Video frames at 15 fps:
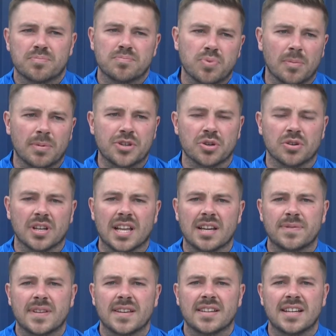Probably shouldn't
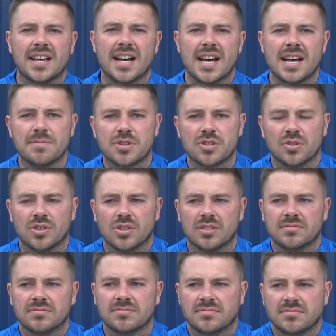have left. So
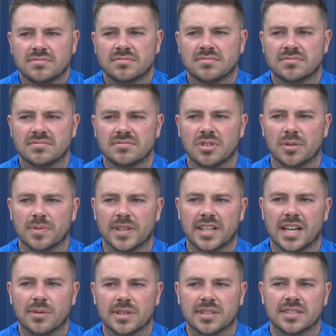hopefully
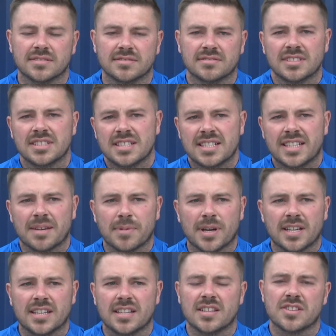now I can get
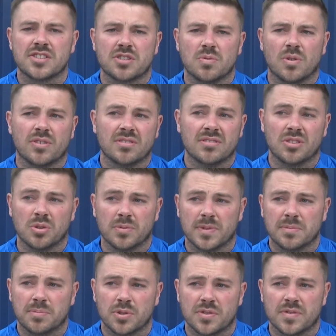back into this squad and
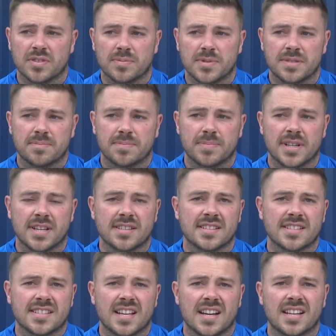hopefully push for a place in
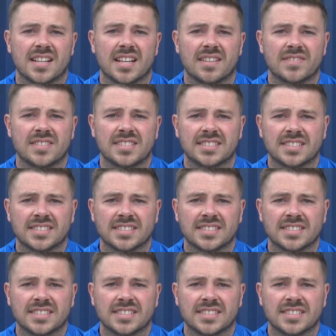the starting 11.